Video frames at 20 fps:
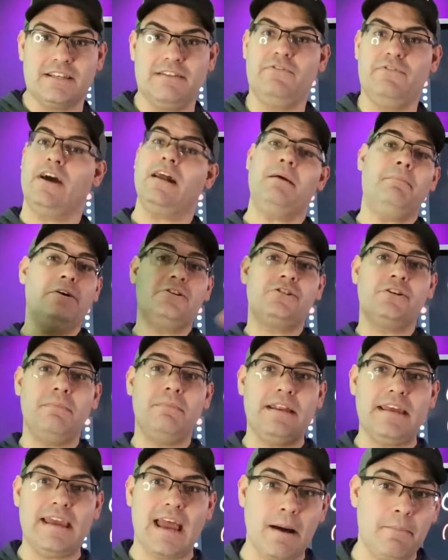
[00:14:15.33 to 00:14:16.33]
And if you got a bunch of
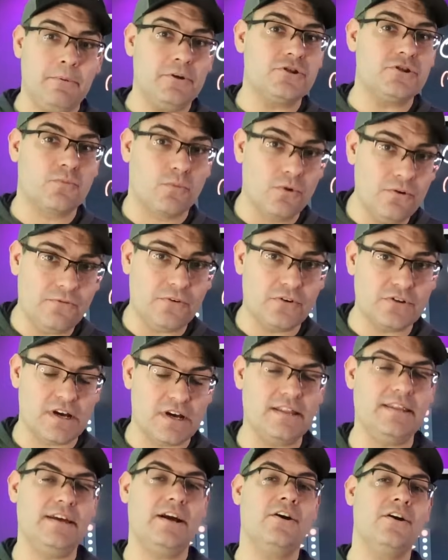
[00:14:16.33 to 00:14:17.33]
Minneapolis roofers
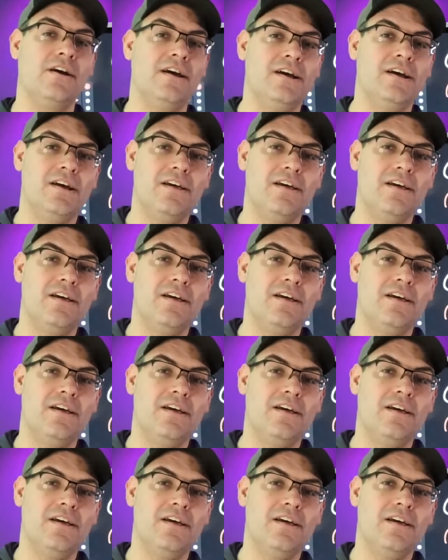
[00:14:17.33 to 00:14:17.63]
on there,